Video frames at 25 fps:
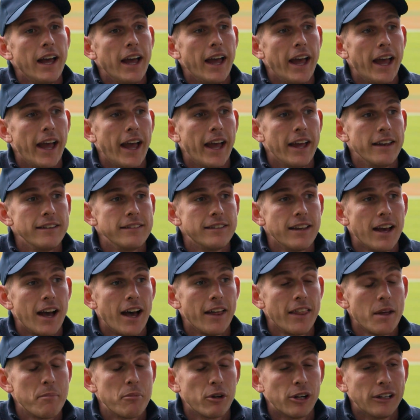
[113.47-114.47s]
and
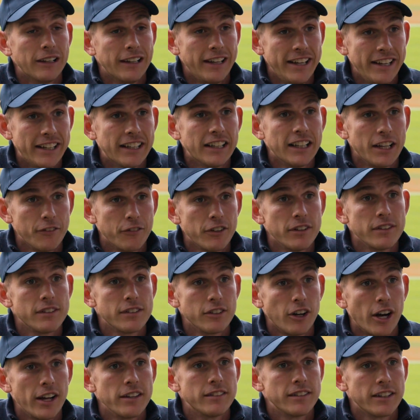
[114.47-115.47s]
they put a League 11
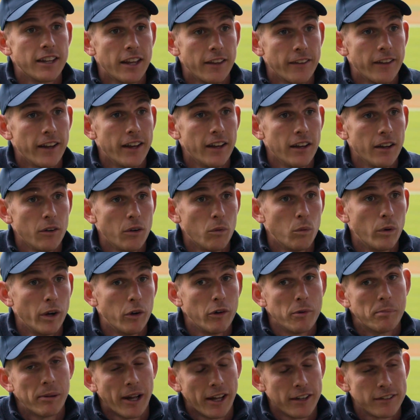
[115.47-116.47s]
side together where
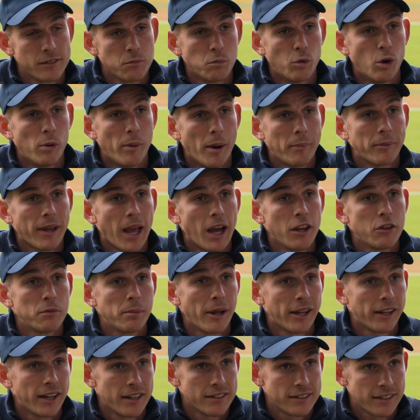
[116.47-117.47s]
we played some warm-up games,
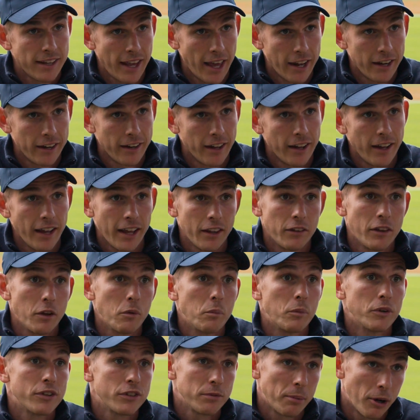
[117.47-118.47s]
played against Canada, and
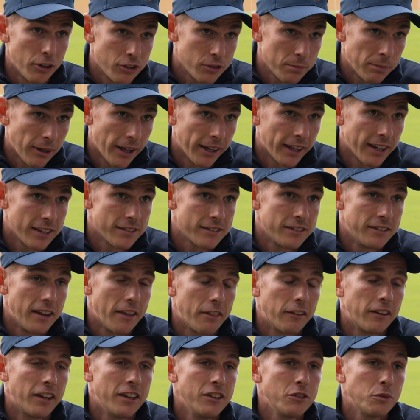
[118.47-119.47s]
then we're supposed to play against the
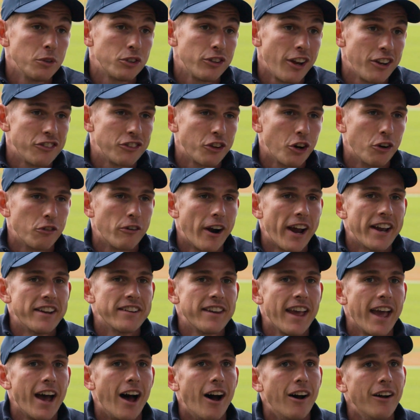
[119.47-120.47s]
Netherlands, which actually got
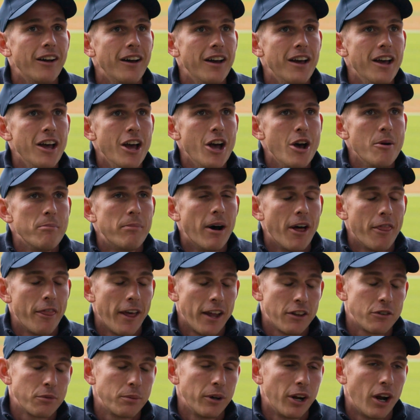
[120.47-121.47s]
rained out. But that's